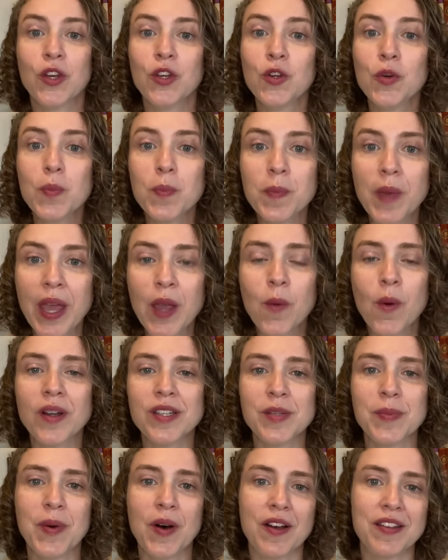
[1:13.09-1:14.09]
you may want
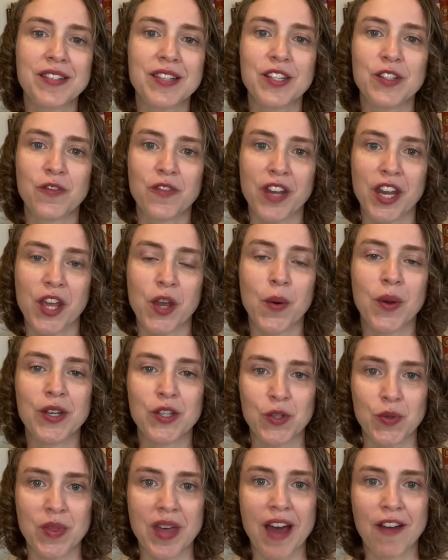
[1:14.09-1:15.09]
to pause this video and
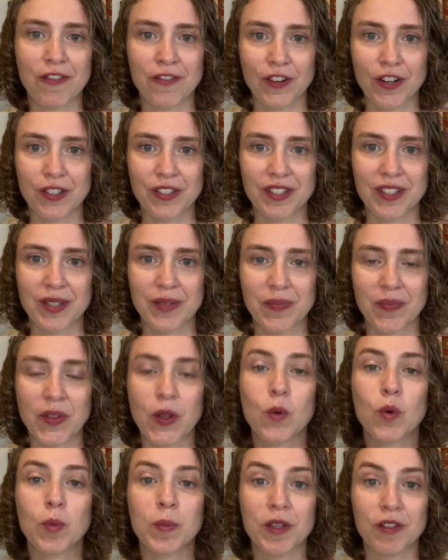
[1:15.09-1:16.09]
do that first.
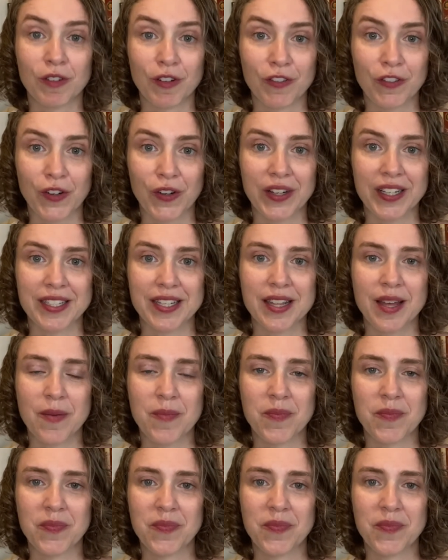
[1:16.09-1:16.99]
We'll be referring to them.